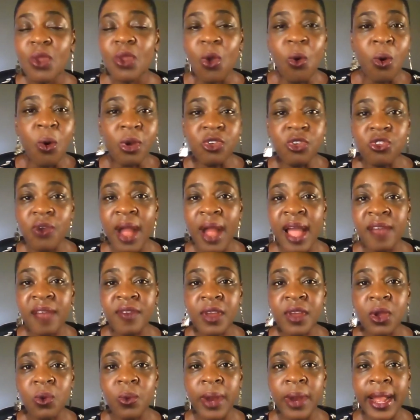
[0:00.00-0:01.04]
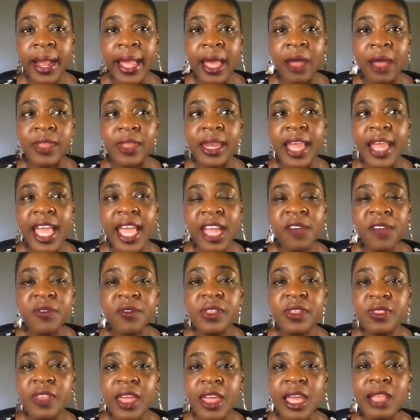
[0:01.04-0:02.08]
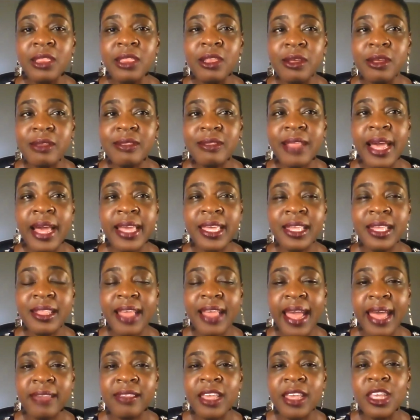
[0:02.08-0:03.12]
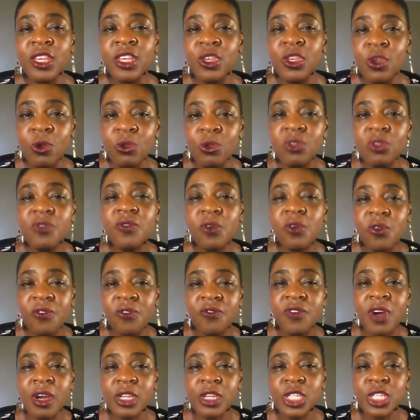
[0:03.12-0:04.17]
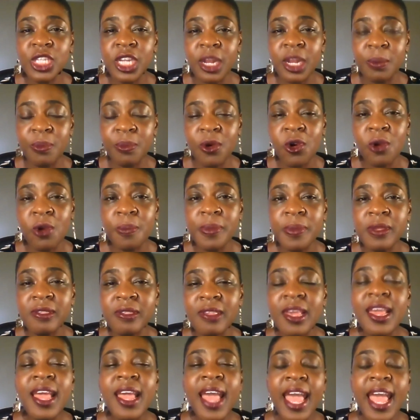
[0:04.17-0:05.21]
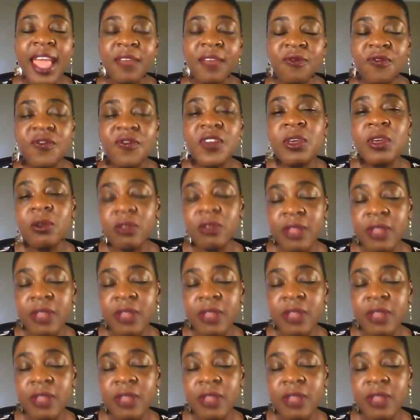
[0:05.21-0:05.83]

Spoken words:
or driving around, that everything looks like it has a useful function and purpose and feels